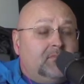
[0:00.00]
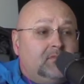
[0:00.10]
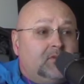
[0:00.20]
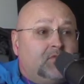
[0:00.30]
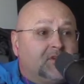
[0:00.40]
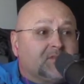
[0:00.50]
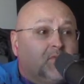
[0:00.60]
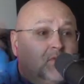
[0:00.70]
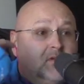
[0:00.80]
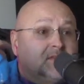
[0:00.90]
Chris
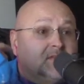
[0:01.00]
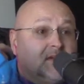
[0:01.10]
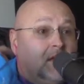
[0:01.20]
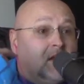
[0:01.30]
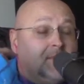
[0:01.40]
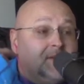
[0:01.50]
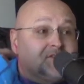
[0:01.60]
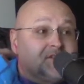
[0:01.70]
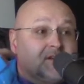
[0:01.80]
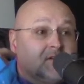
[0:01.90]
Peralta, the telecom
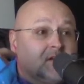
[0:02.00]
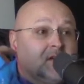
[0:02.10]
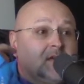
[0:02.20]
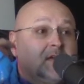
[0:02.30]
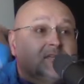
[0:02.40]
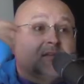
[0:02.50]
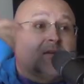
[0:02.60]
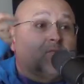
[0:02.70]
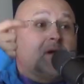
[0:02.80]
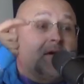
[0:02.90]
engineer, is not
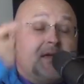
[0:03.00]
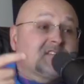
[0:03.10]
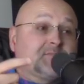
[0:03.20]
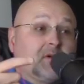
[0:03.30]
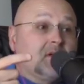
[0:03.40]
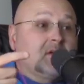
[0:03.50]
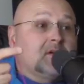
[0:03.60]
a rail expert.